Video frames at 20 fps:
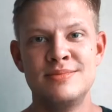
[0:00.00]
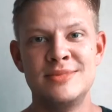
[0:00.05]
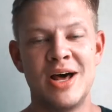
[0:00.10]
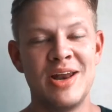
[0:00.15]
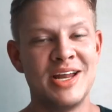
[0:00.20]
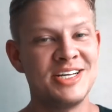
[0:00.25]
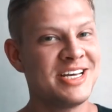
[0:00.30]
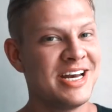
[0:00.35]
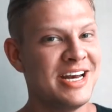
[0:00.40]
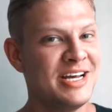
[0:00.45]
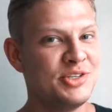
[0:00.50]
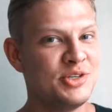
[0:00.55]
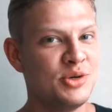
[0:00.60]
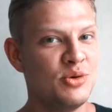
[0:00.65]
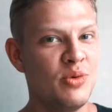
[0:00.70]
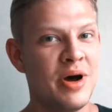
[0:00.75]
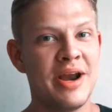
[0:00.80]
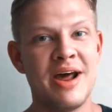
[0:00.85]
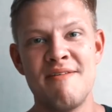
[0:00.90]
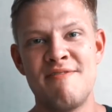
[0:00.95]
Now let's get into
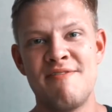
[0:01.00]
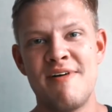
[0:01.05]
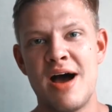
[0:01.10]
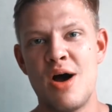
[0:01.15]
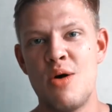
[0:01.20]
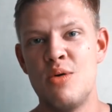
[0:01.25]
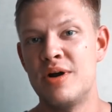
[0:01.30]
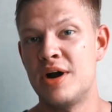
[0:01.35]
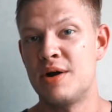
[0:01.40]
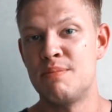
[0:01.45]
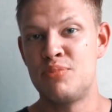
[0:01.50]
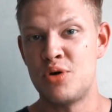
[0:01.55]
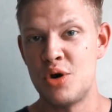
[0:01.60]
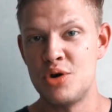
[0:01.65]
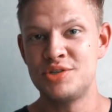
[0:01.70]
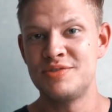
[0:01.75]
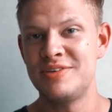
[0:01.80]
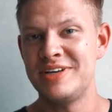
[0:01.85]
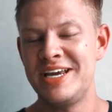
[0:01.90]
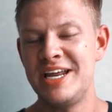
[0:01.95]
what I found are
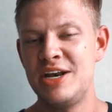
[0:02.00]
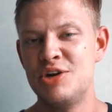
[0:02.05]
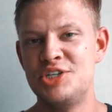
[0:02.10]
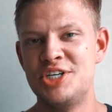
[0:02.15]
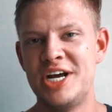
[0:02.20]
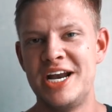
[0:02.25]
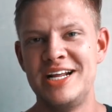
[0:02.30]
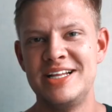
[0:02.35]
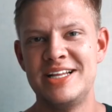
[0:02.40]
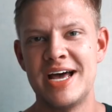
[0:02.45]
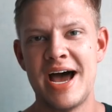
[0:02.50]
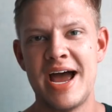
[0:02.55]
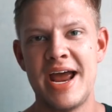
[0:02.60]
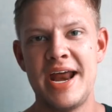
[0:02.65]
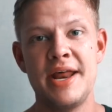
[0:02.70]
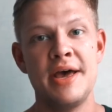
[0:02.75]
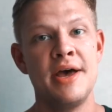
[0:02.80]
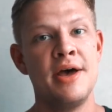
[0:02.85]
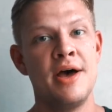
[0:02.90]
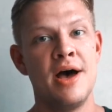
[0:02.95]
pros of the ketogenic
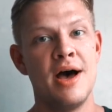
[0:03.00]
diet.